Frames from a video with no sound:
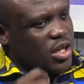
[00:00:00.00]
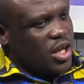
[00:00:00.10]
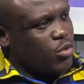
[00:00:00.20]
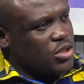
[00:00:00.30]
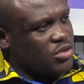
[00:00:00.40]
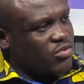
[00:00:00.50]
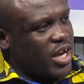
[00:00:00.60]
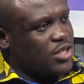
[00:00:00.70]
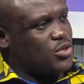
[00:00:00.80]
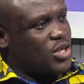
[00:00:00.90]
It wasn't
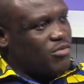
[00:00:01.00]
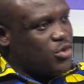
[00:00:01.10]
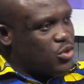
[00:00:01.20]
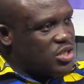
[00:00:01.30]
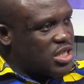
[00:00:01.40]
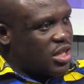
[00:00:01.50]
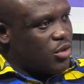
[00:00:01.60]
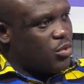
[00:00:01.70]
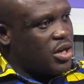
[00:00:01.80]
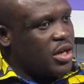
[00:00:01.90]
right. You could have used this
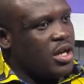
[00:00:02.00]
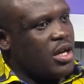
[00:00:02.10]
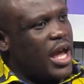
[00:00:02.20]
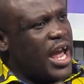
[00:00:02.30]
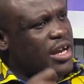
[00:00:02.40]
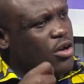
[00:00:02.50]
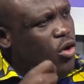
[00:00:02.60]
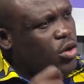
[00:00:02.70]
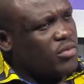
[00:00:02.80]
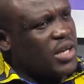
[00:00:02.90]
other word. And
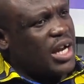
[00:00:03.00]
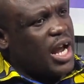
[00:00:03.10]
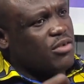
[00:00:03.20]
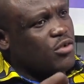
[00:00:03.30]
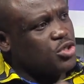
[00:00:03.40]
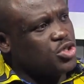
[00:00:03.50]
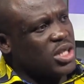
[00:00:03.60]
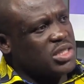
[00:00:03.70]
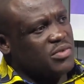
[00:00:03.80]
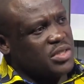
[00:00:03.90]
all of that kind of
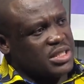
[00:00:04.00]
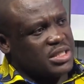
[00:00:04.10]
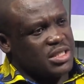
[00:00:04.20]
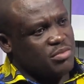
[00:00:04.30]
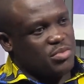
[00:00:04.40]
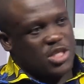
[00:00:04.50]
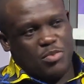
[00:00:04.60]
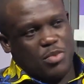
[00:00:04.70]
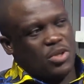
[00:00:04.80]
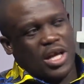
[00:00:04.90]
constructive criticism,
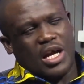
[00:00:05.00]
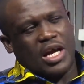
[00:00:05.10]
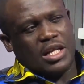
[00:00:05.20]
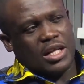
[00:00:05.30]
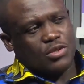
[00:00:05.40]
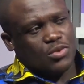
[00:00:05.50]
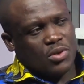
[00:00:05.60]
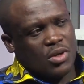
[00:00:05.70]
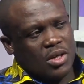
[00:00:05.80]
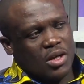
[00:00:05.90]
people like Uncle Atu,
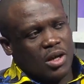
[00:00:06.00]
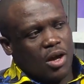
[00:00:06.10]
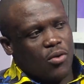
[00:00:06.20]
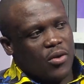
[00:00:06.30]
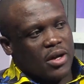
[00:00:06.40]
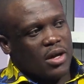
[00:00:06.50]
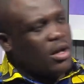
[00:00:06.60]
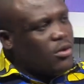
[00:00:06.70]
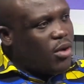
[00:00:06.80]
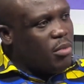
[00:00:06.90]
Ahoy,
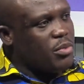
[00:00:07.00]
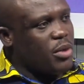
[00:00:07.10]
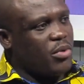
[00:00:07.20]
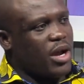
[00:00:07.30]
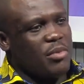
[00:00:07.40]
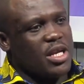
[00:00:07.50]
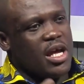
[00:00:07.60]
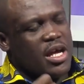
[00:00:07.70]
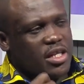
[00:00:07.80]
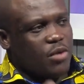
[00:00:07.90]
Uncle Kwame Pepper, I mean,
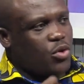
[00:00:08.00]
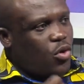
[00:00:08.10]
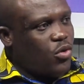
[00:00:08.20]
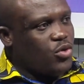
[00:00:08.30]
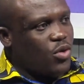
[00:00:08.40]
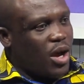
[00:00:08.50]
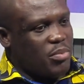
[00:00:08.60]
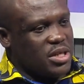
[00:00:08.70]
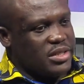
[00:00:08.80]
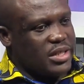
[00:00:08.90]
they would call you
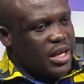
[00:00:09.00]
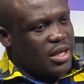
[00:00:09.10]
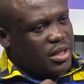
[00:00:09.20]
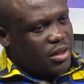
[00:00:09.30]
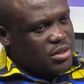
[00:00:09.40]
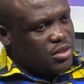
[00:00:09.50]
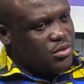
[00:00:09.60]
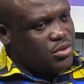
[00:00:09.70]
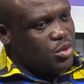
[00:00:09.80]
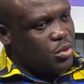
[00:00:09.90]
up and say, that was a
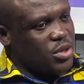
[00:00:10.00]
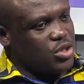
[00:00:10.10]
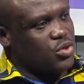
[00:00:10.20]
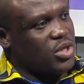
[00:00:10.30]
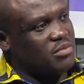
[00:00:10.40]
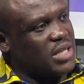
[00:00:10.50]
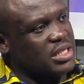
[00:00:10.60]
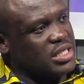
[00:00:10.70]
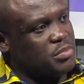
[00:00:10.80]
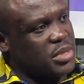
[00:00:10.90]
good show, but you could have
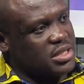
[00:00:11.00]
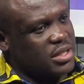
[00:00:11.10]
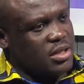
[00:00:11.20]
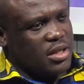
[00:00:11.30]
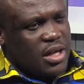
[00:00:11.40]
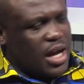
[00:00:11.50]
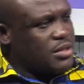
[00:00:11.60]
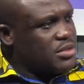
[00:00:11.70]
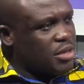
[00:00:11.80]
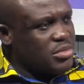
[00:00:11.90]
done this better. Mm.
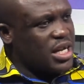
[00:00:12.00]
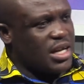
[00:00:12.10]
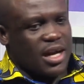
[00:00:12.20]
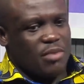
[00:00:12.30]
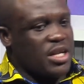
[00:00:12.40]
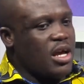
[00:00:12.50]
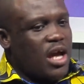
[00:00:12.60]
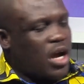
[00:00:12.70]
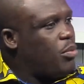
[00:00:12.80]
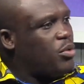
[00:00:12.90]
Uncle Sam Saka. I mean,
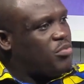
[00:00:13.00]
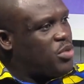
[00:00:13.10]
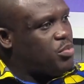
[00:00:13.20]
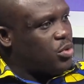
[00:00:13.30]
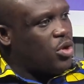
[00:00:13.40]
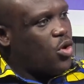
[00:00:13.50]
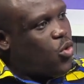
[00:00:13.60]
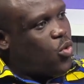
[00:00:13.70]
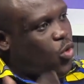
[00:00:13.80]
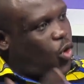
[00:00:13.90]
a couple of people
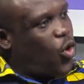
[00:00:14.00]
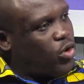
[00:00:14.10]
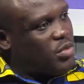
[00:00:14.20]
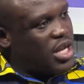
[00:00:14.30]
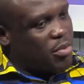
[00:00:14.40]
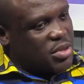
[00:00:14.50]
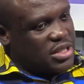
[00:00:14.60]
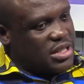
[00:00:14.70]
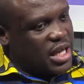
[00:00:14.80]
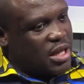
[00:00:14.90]
who will call me up
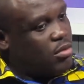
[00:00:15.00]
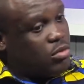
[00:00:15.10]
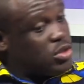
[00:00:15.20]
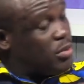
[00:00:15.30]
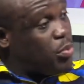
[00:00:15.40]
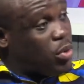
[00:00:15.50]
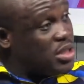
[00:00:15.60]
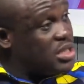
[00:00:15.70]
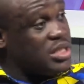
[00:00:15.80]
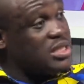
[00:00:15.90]
and say, some are
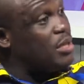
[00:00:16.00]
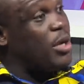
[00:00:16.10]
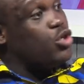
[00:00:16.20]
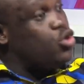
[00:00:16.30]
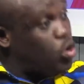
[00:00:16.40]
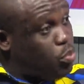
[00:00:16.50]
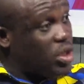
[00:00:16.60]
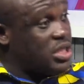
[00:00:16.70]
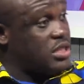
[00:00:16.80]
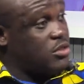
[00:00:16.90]
politicians, some are
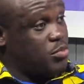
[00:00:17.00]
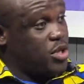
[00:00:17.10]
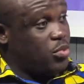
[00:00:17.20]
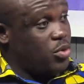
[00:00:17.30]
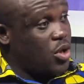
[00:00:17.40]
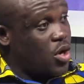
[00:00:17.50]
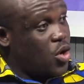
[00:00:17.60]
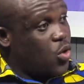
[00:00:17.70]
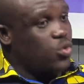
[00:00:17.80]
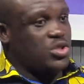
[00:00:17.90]
non-political people,
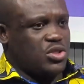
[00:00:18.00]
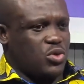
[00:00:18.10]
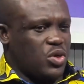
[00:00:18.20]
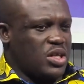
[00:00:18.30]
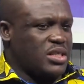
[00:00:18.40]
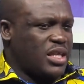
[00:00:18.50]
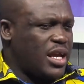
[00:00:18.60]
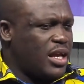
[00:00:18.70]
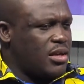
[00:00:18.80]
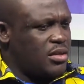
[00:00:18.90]
who just call you and say,
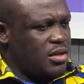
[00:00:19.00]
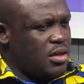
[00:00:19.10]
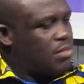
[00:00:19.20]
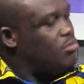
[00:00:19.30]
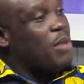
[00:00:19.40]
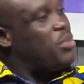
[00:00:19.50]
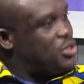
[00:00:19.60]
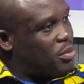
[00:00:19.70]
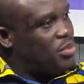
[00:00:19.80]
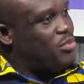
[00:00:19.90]
hey, my
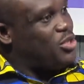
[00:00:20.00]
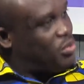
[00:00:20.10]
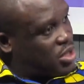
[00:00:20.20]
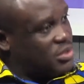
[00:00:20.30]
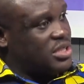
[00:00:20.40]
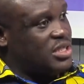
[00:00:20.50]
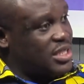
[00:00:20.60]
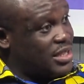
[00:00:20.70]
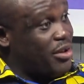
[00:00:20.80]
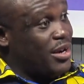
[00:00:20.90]
bishop, Bishop Charles
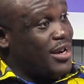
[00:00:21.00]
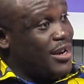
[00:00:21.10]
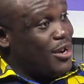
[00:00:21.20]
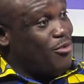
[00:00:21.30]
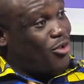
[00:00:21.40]
Ajinasare, mm.